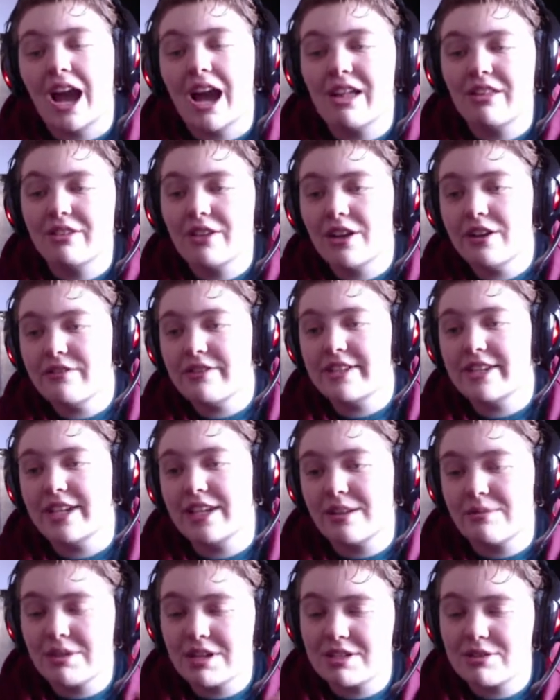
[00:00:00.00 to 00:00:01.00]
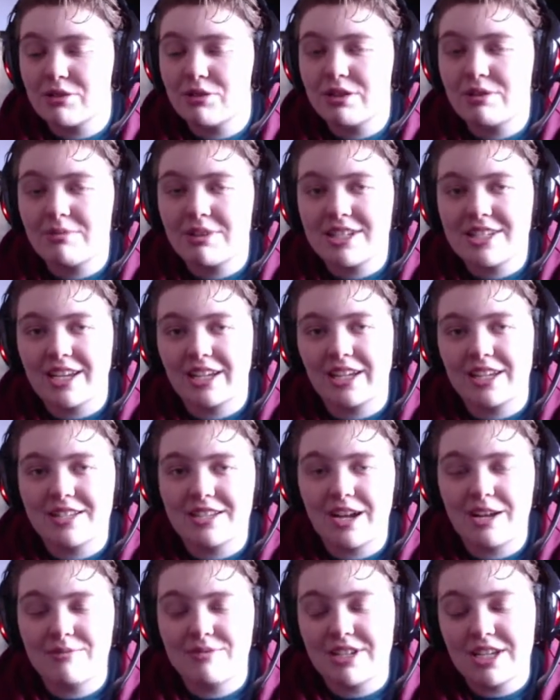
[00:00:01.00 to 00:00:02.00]
I love seeing them. It's only my second
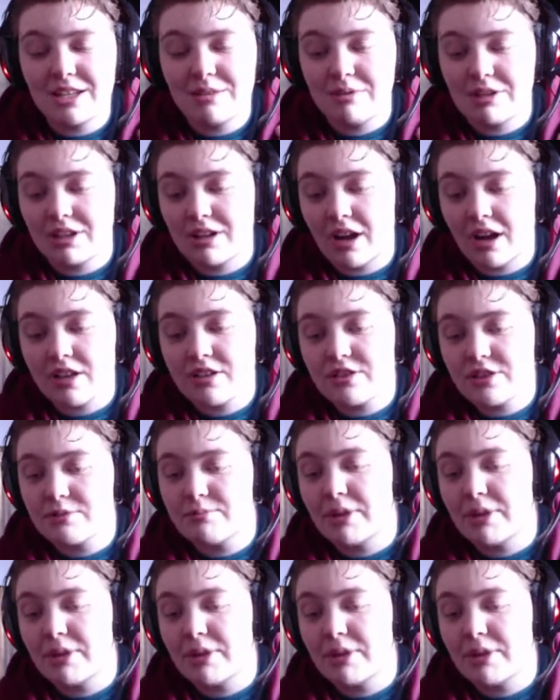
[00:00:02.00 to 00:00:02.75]
time seeing them in concert, but